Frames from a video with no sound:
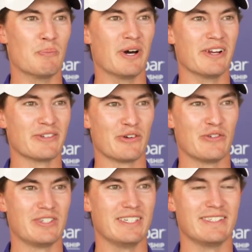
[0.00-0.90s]
putting
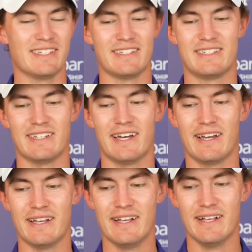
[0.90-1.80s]
surfaces, it uh,
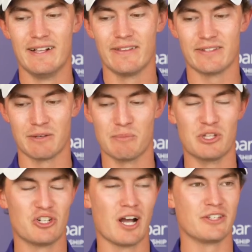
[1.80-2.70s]
some of the
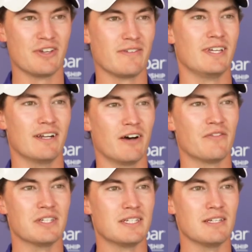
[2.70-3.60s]
shots you have to hit off
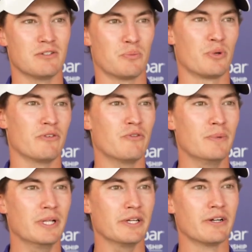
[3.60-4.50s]
these tees are pretty
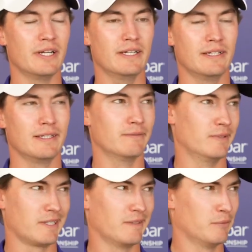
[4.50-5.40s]
familiar, and it
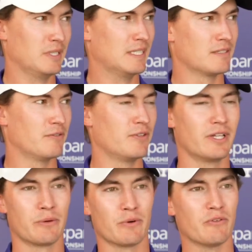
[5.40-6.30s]
like it really doesn't feel
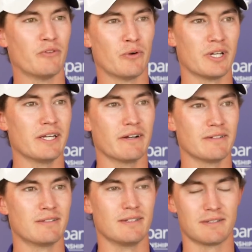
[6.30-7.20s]
like we're in Florida here.
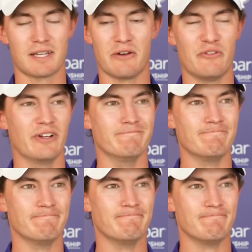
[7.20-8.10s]
It's it's kind of fun.
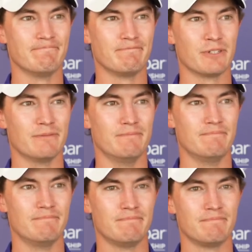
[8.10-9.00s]
So. Was
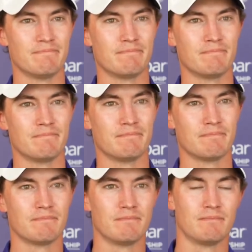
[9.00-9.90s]
there one shot today or
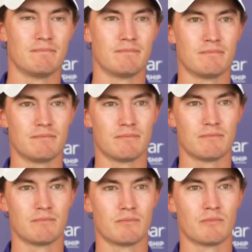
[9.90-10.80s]
a highlight that
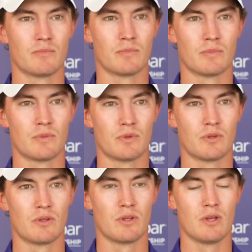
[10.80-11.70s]
stood out to you in your round?